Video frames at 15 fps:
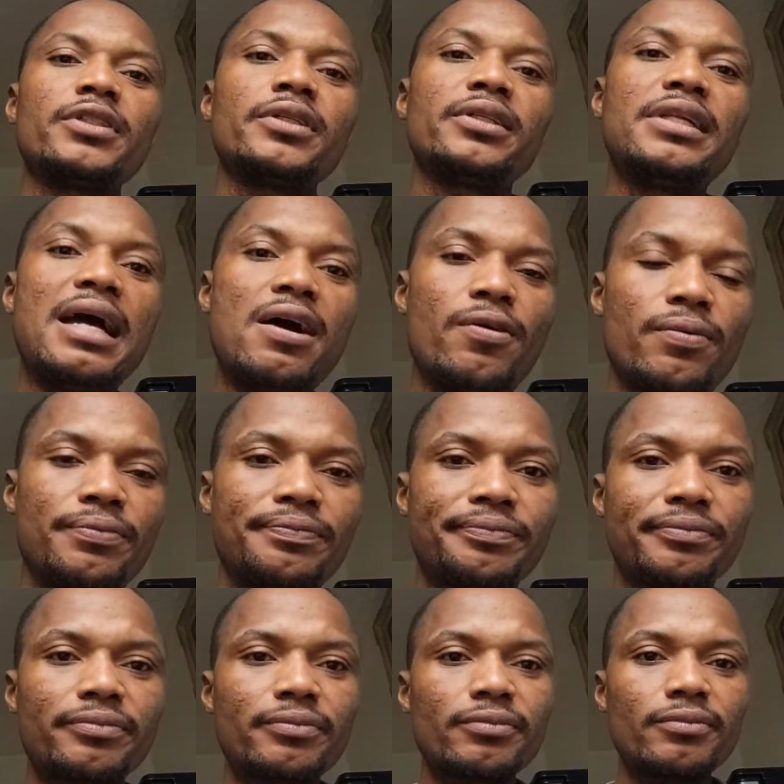Now,
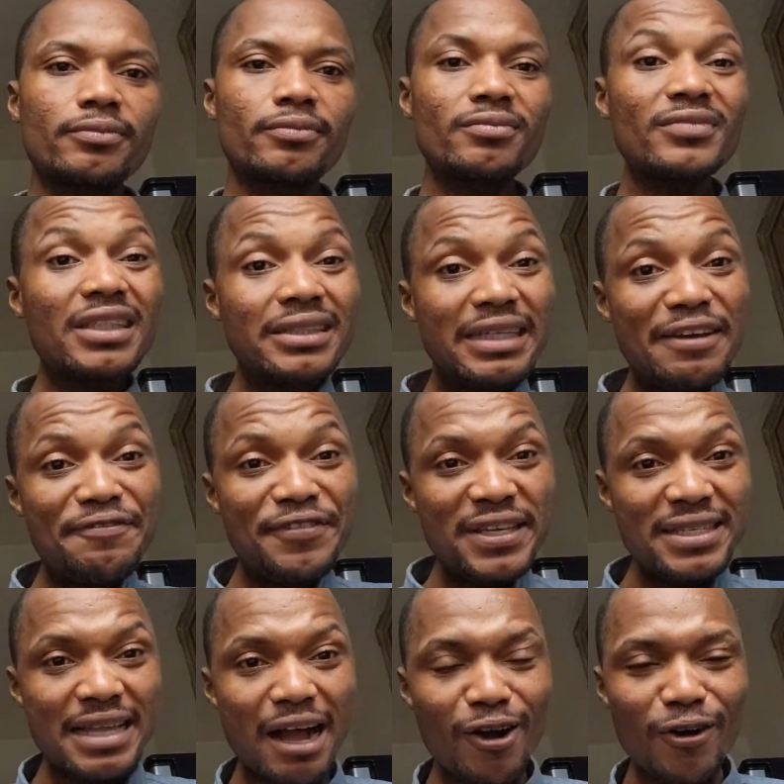the
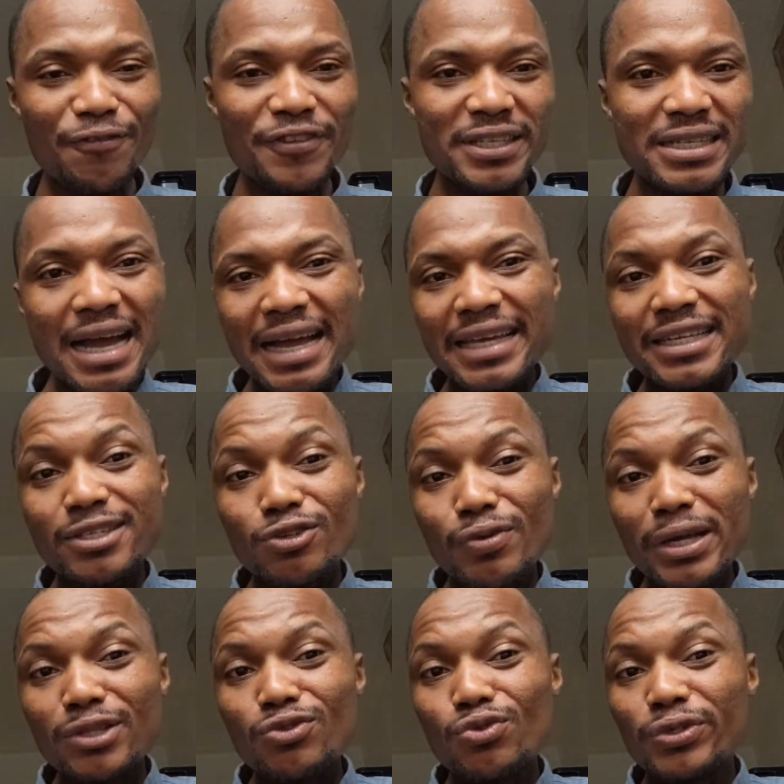visa officer is
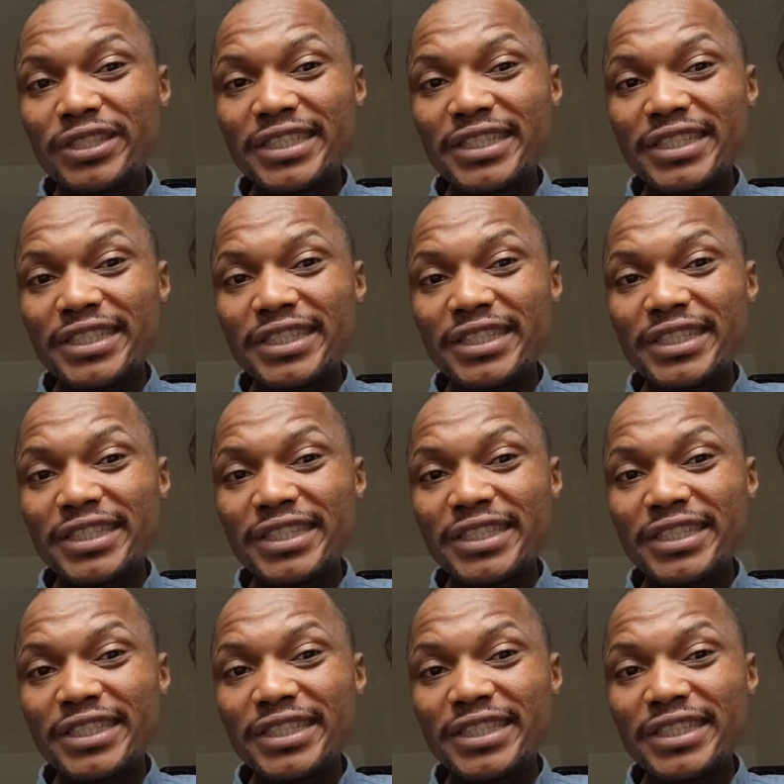going to